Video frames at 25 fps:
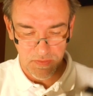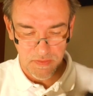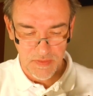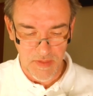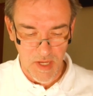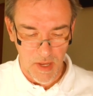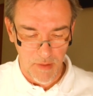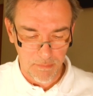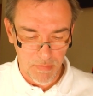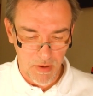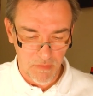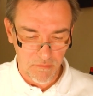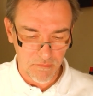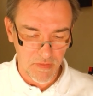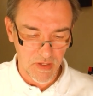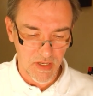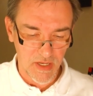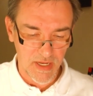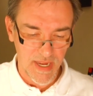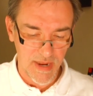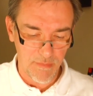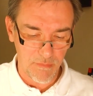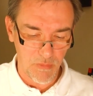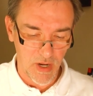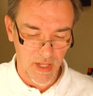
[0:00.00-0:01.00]
the top of the
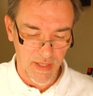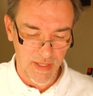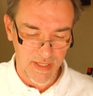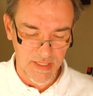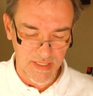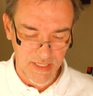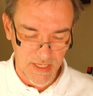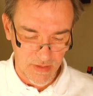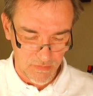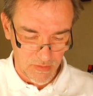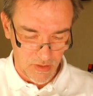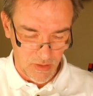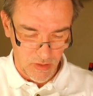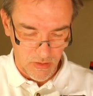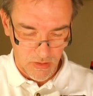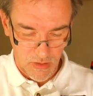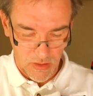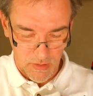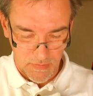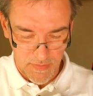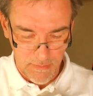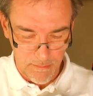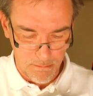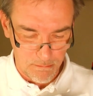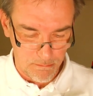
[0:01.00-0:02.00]
camera. Let's have a look
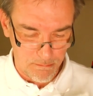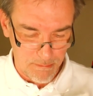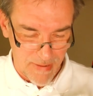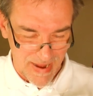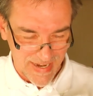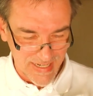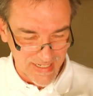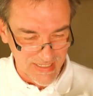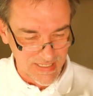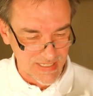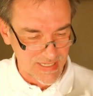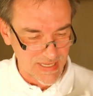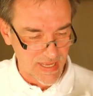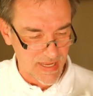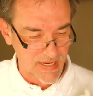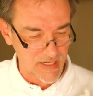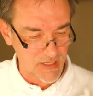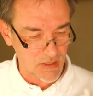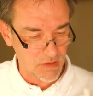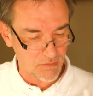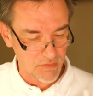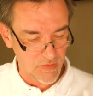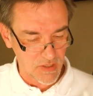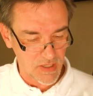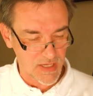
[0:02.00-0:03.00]
on the back side
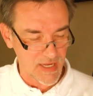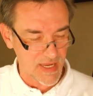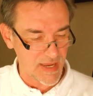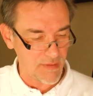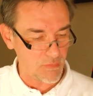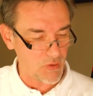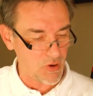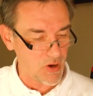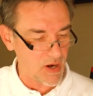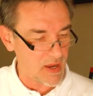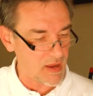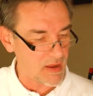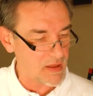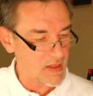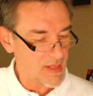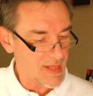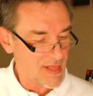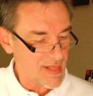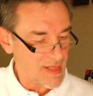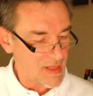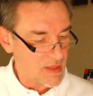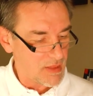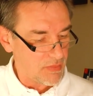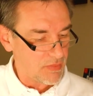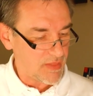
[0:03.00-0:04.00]
of the camera.
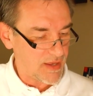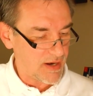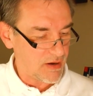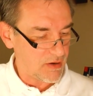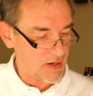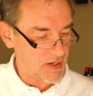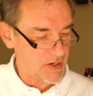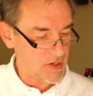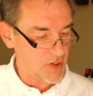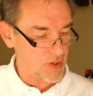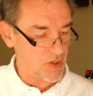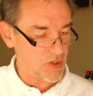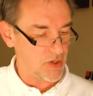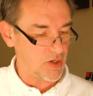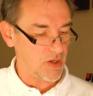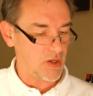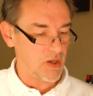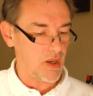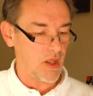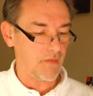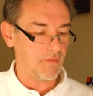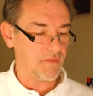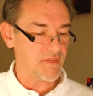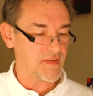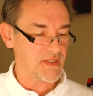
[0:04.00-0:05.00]
There are
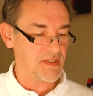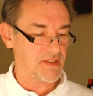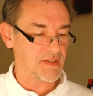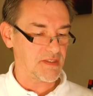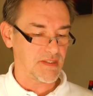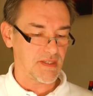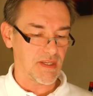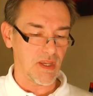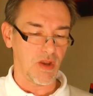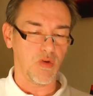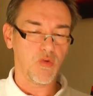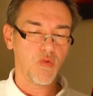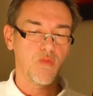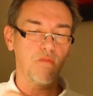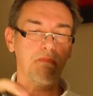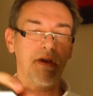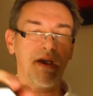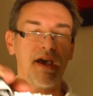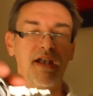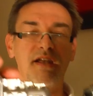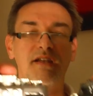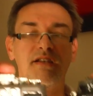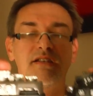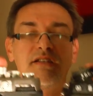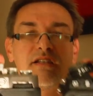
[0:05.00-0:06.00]
not so many